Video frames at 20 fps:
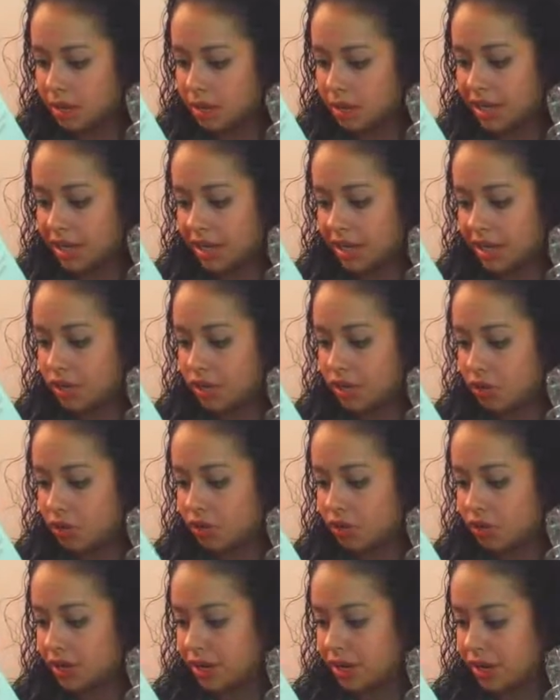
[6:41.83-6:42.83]
organic
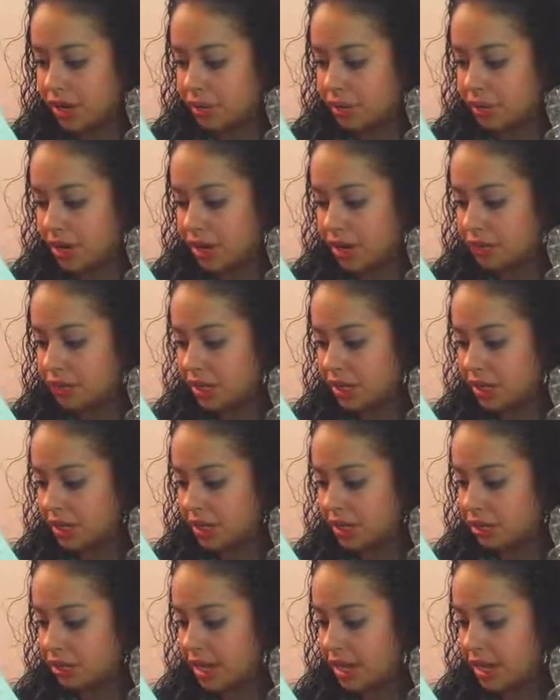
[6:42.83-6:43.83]
whole grain brown
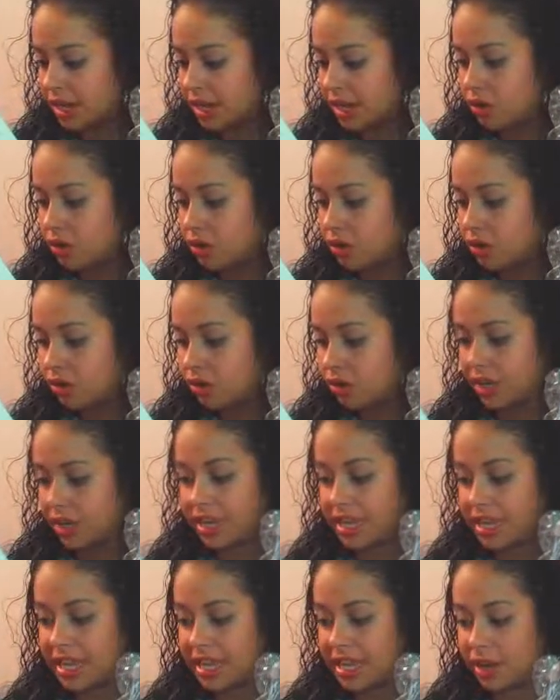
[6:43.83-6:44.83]
rice, organic whole
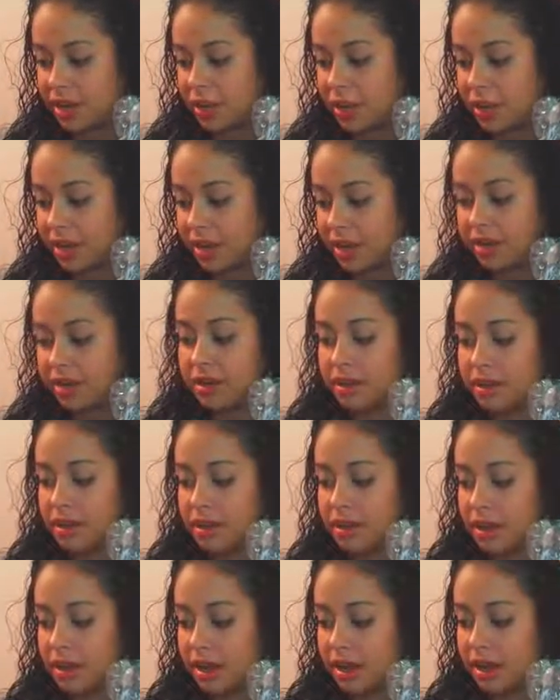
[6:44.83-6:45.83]
grain quinoa.
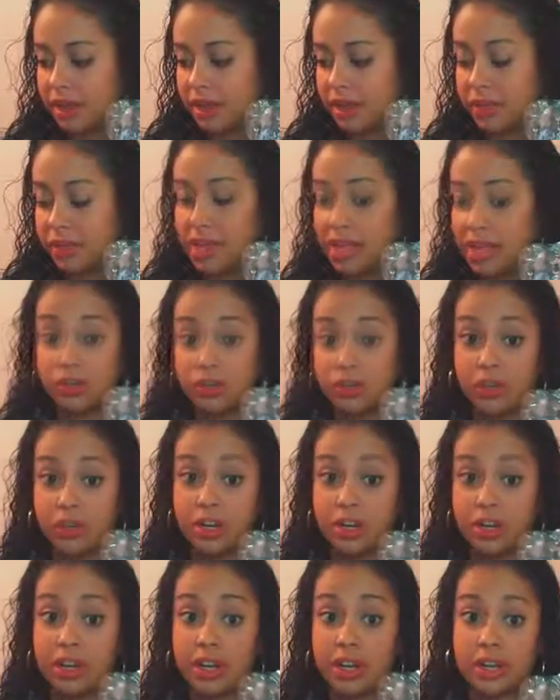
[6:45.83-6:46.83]
Quinoa is
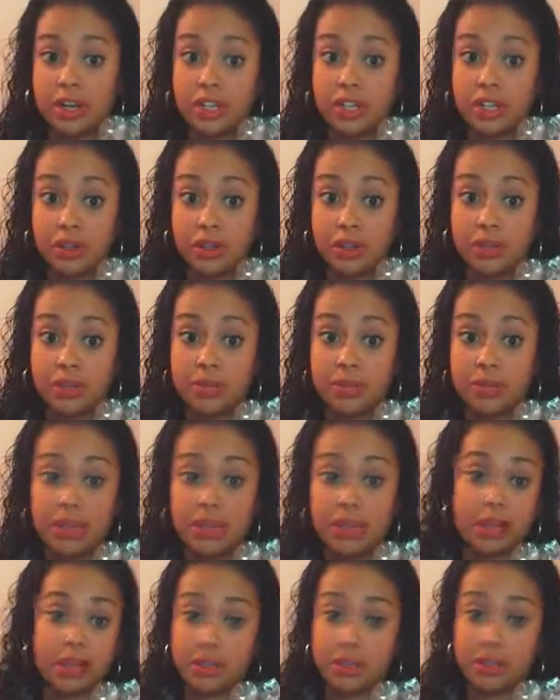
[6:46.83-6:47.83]
really good. I'm going to show you
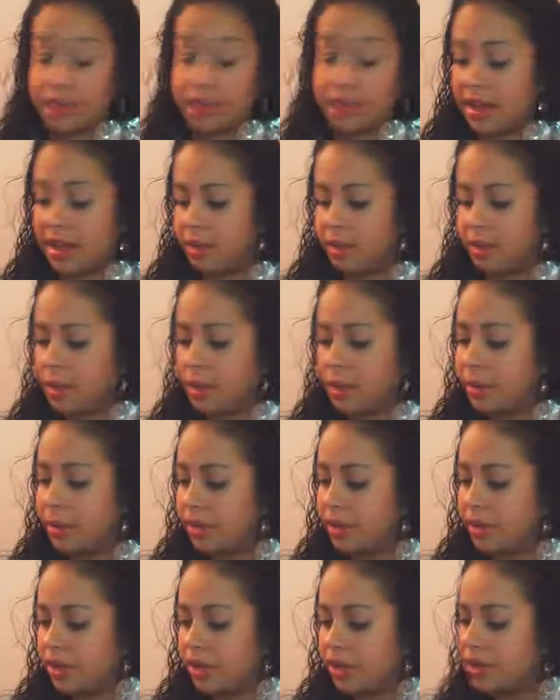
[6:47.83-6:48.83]
something else that I bought
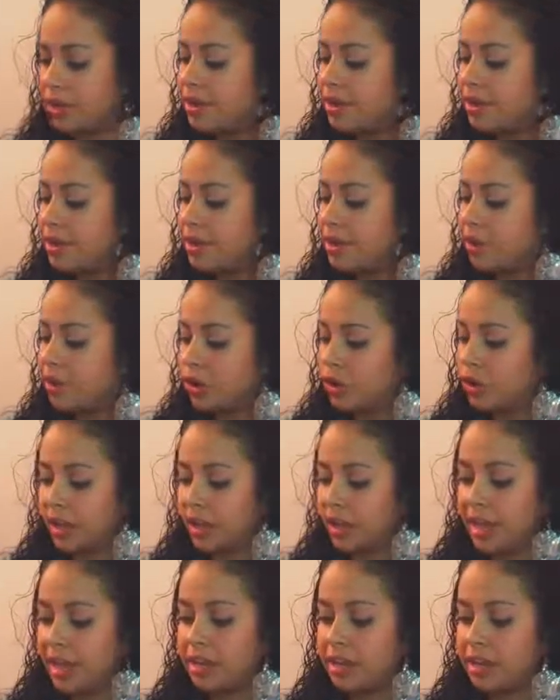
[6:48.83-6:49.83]
about quinoa.
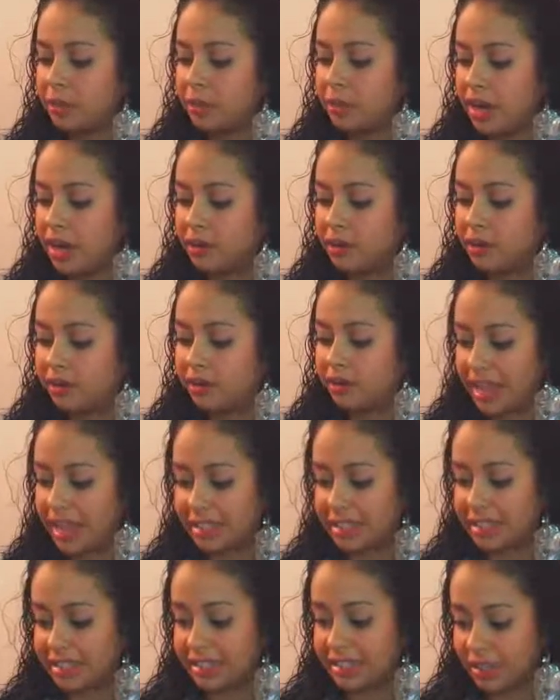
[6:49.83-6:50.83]
Organic brown
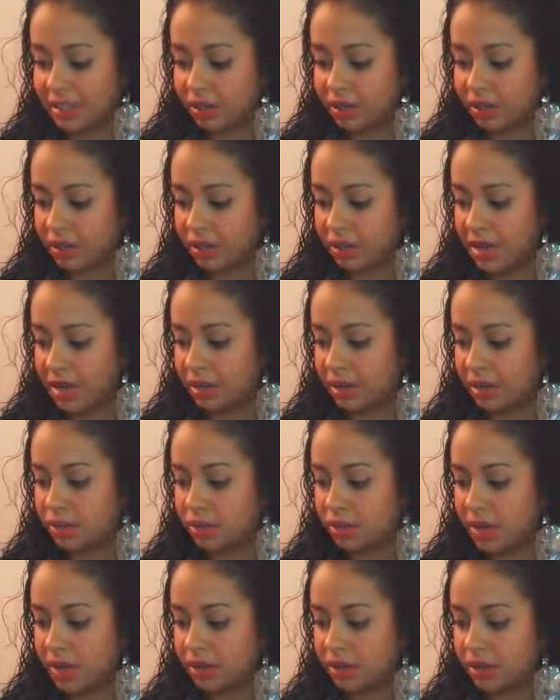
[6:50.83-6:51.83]
flax seed,
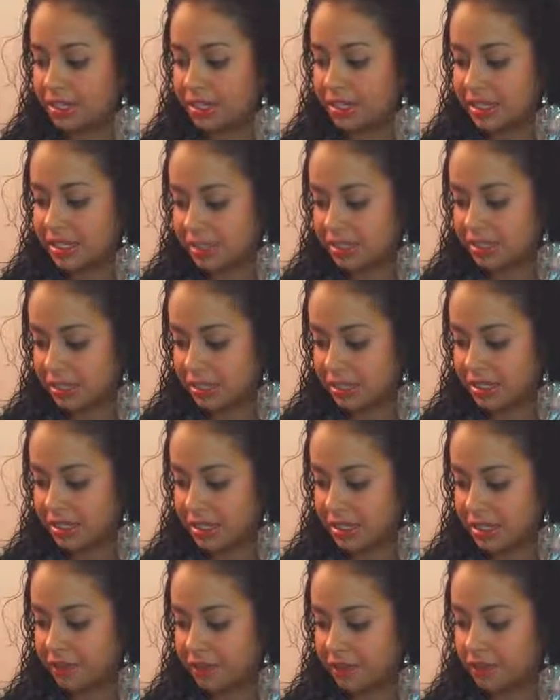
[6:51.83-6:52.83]
organic brown sesame
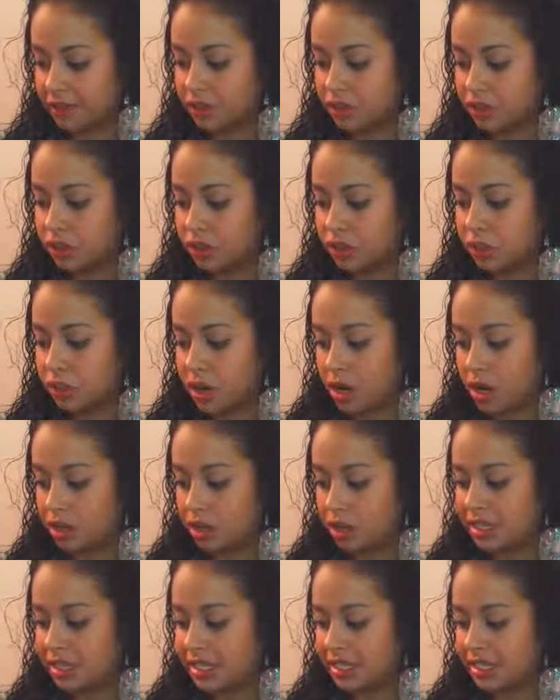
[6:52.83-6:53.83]
seed, filtered
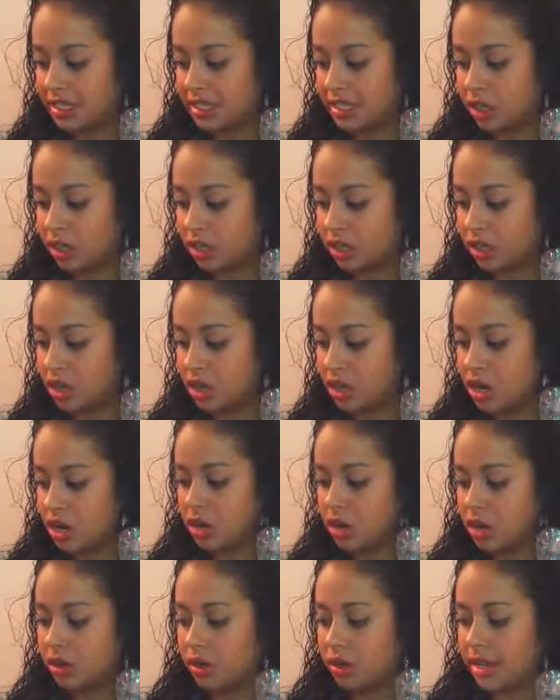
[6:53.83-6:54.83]
water, sea salt,
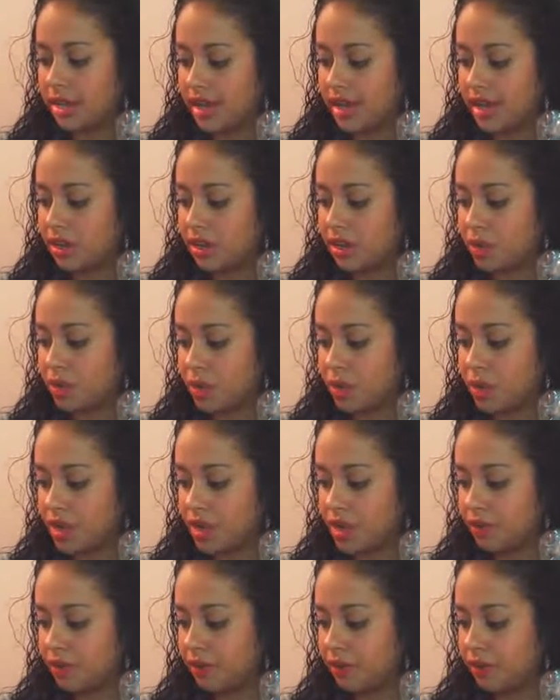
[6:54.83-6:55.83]
organic
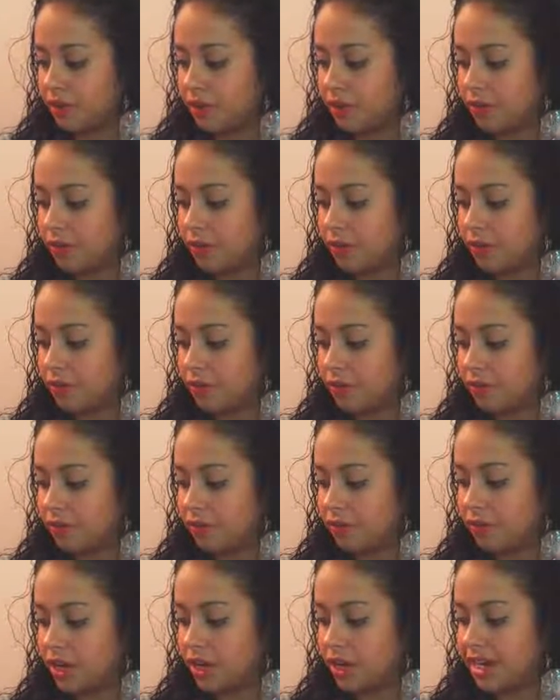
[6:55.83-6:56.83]

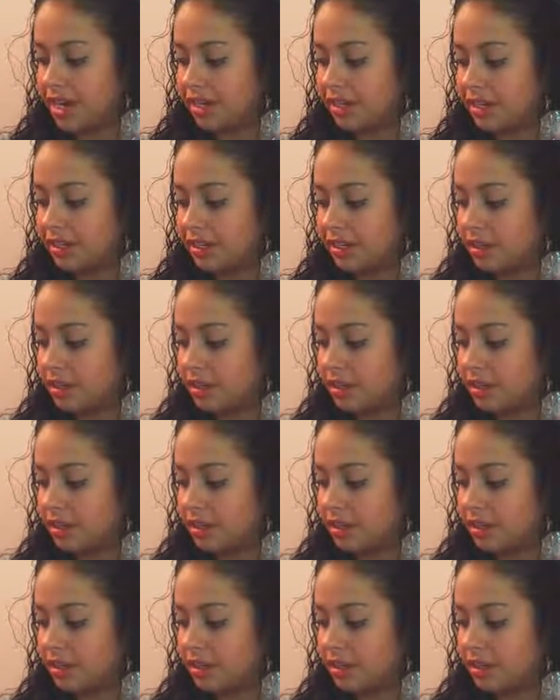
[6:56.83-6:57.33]
wheat-free